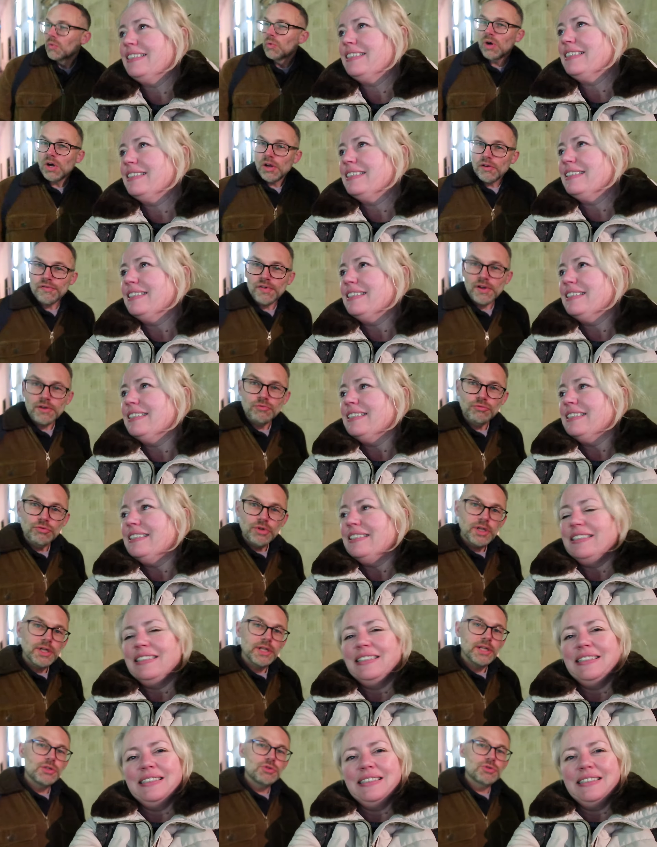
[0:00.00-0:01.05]
Speaker 1: What I found
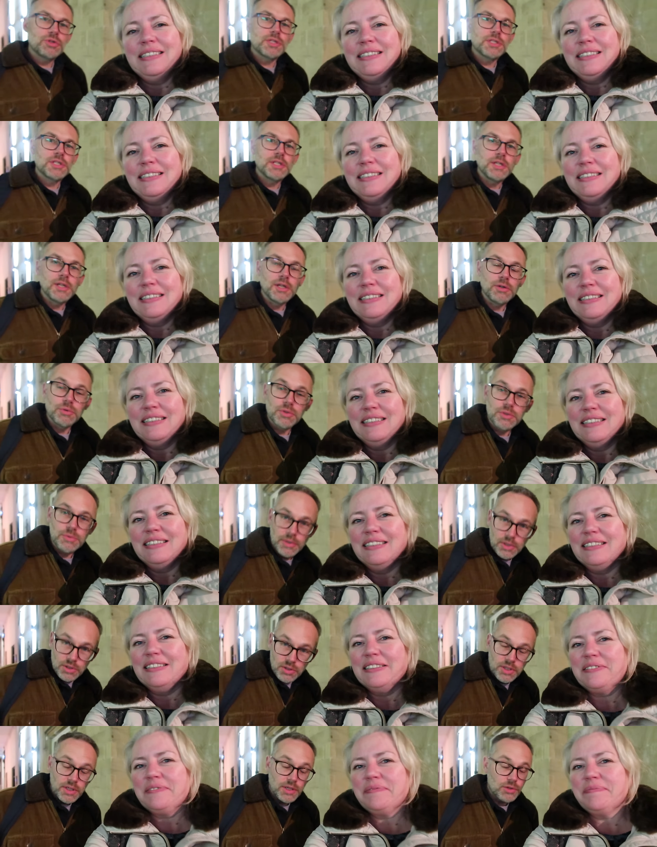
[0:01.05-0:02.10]
really interesting though is when you
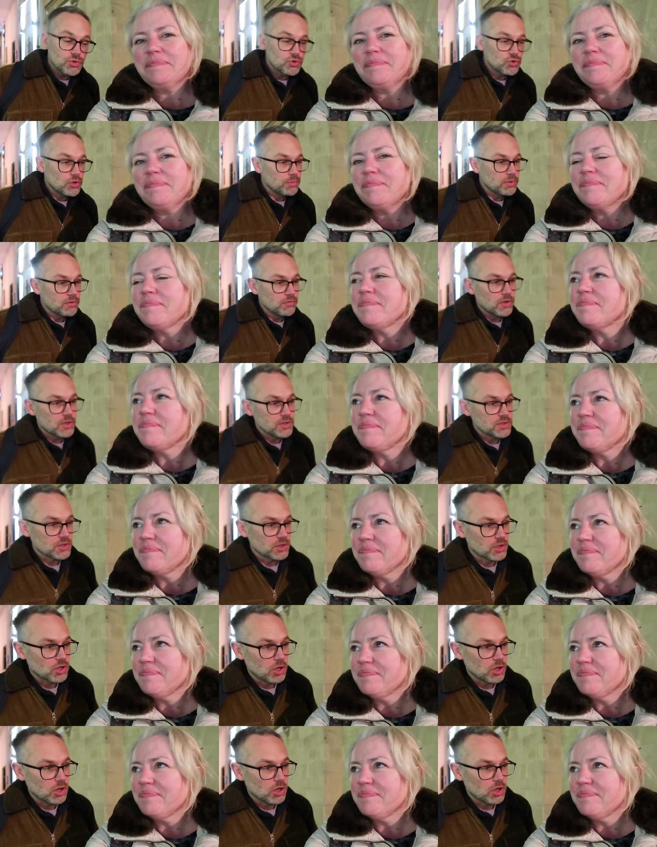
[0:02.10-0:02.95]
look at those TripAdvisor